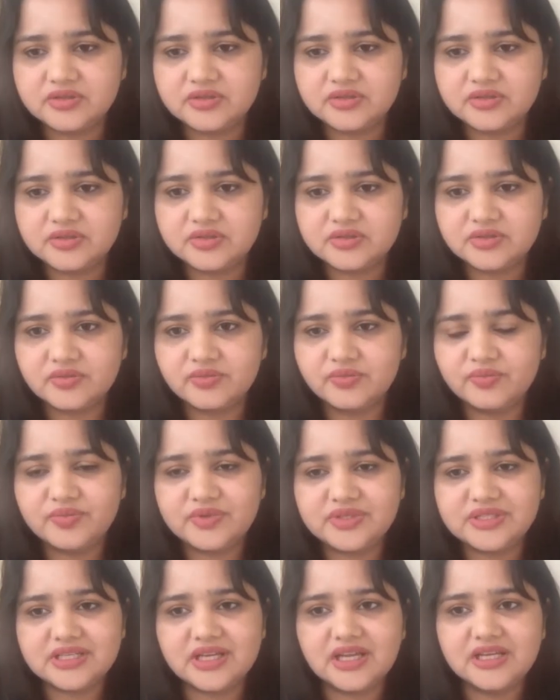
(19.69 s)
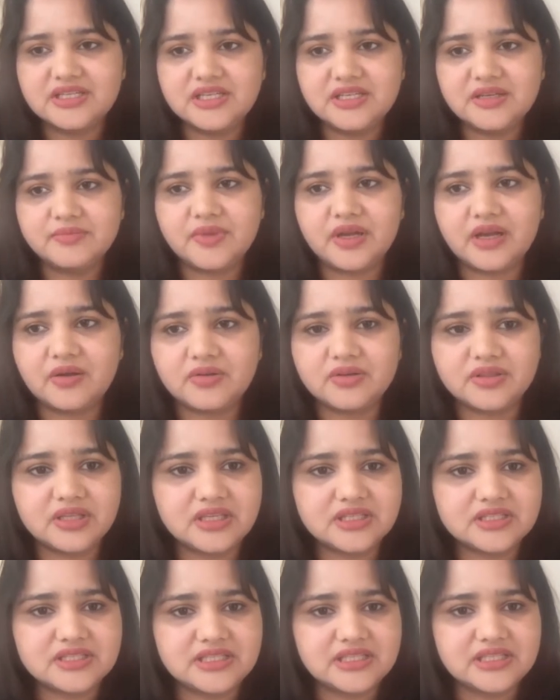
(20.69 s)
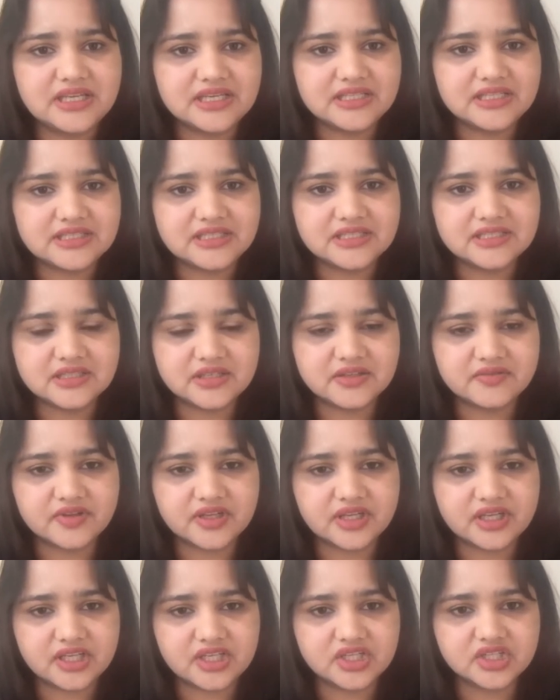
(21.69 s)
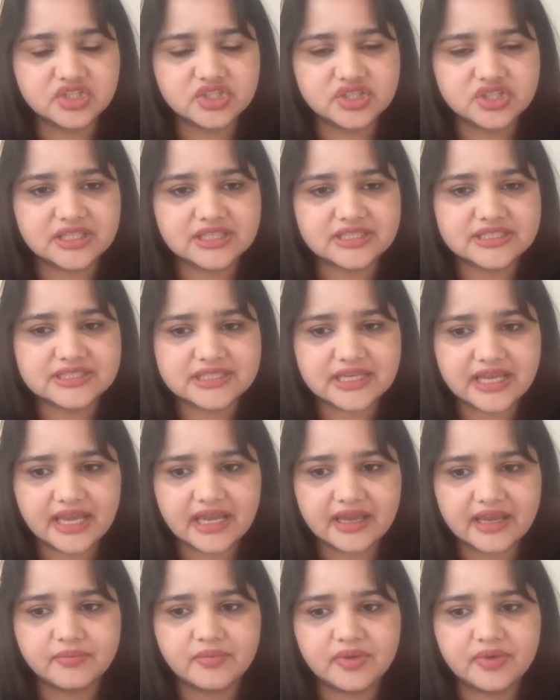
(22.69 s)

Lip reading: So starting about the CHC certification exam,